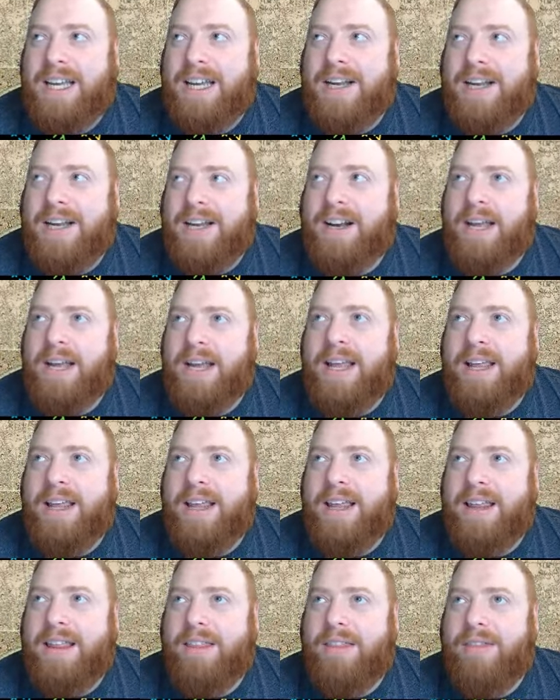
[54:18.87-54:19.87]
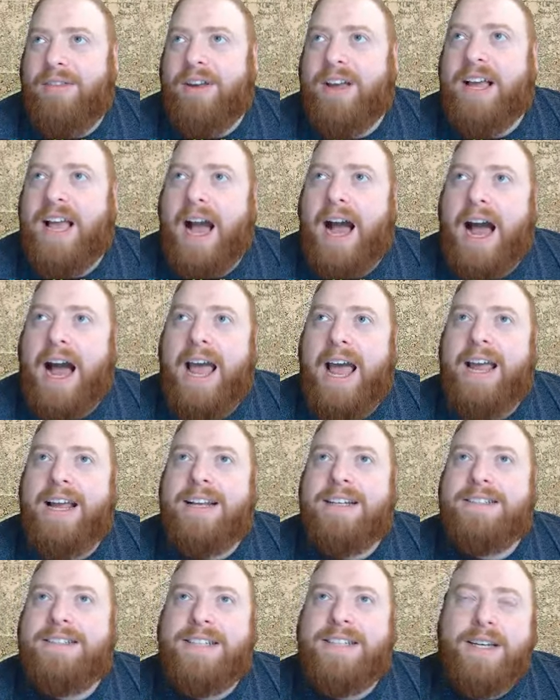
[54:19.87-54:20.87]
you know, it, the
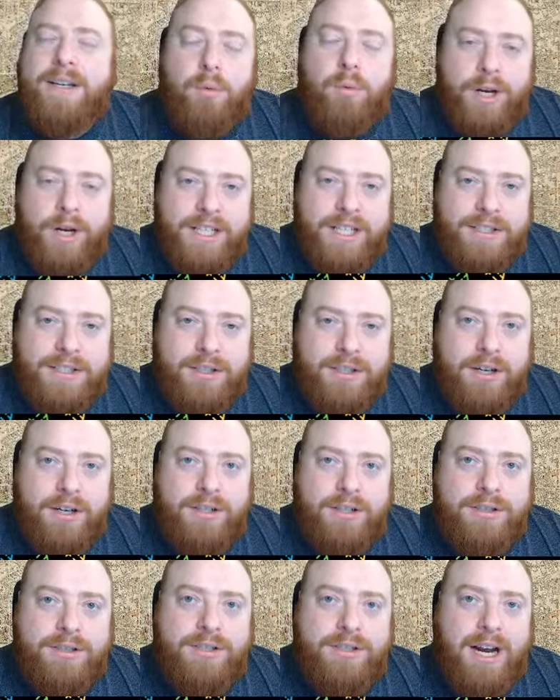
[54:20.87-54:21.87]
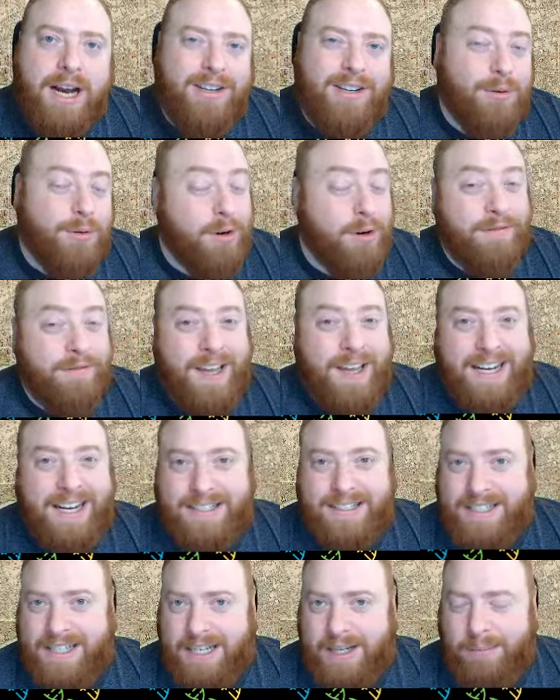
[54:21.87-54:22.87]
guy did research. I don't know if he had
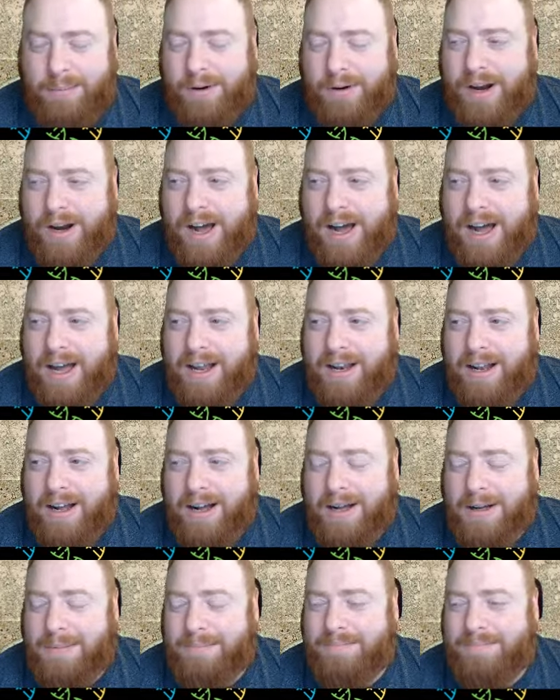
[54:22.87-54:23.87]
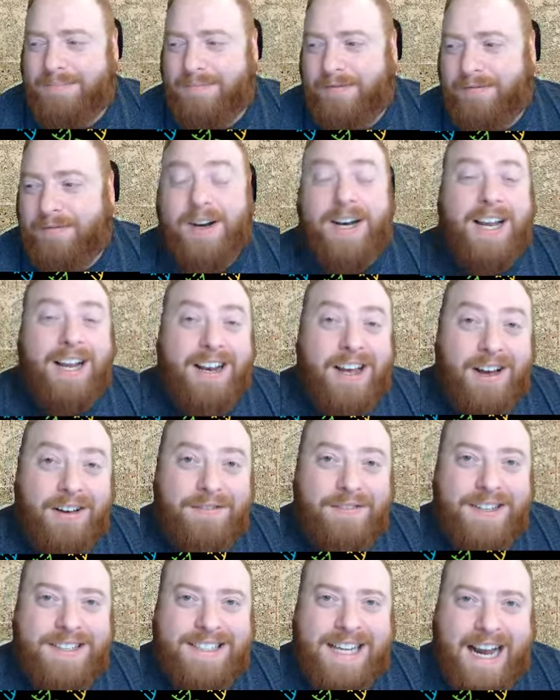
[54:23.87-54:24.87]
a team or not. Um, funny
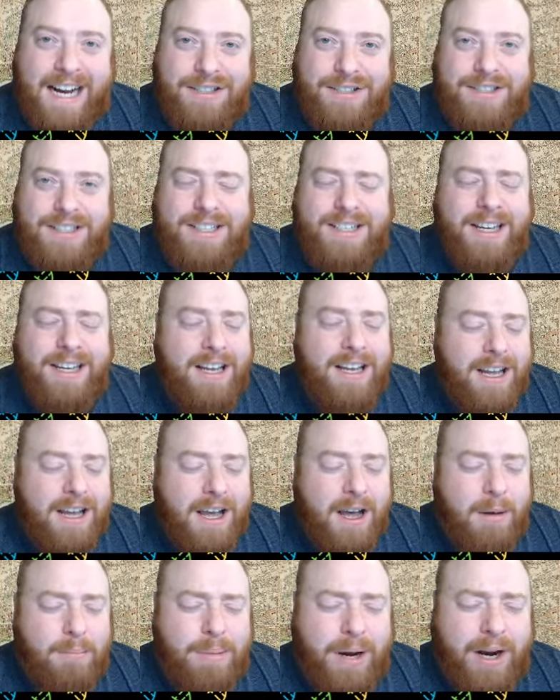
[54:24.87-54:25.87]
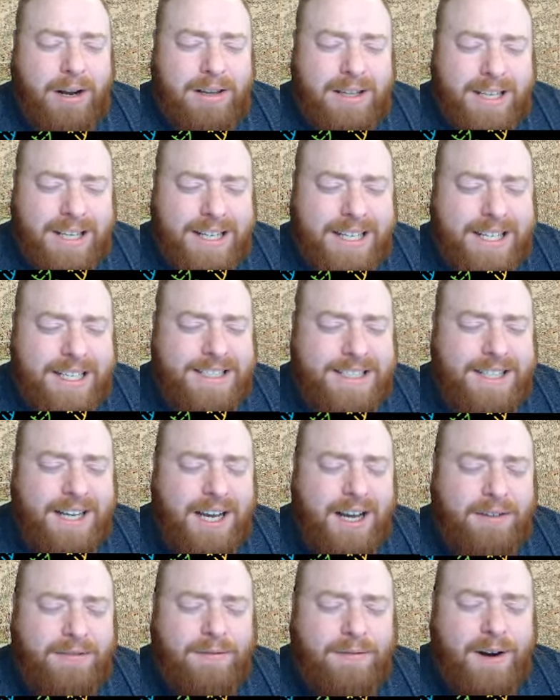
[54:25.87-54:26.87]
enough, he's actually apparently he's
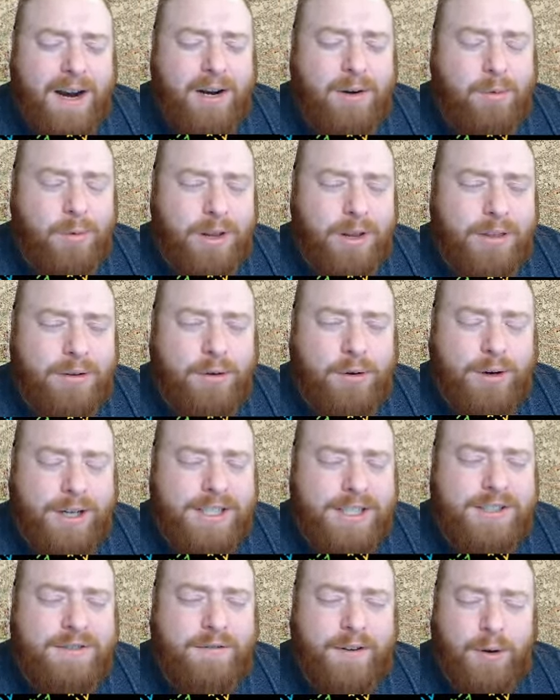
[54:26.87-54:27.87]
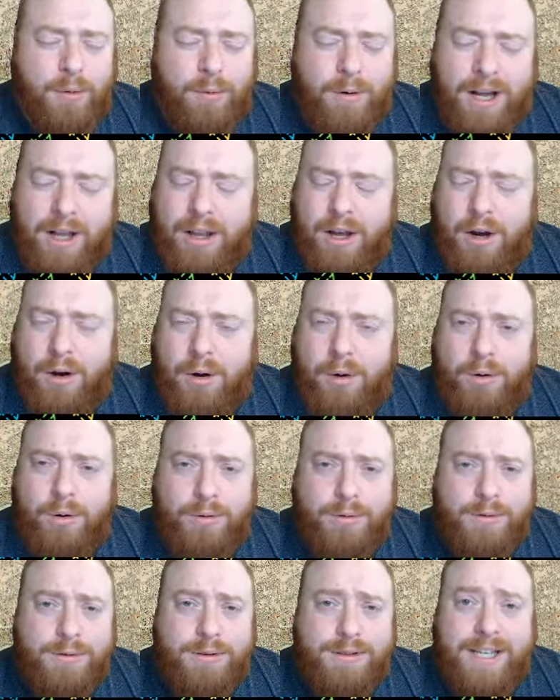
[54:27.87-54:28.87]
a friend with Chris Fiorello,
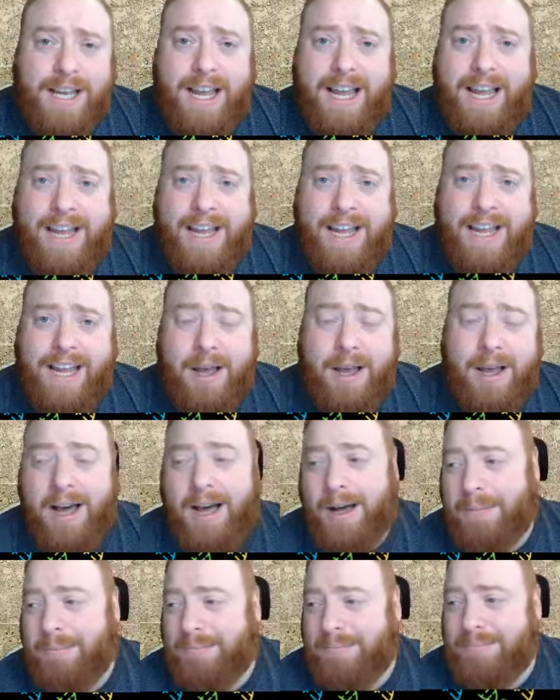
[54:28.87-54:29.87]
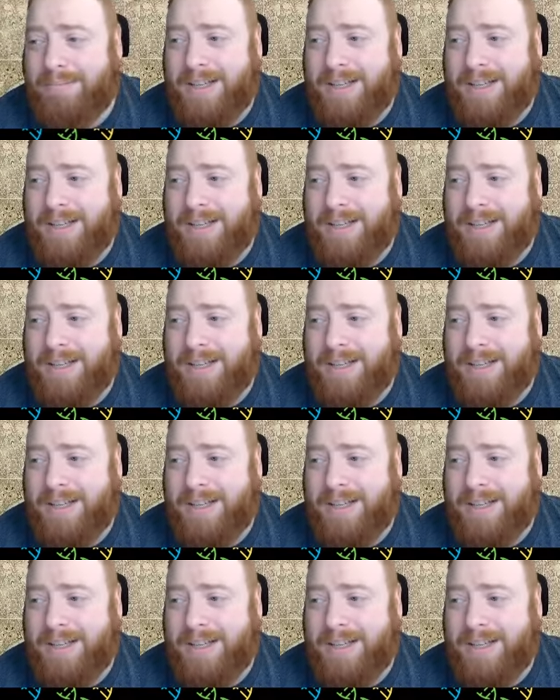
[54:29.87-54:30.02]
who's a um,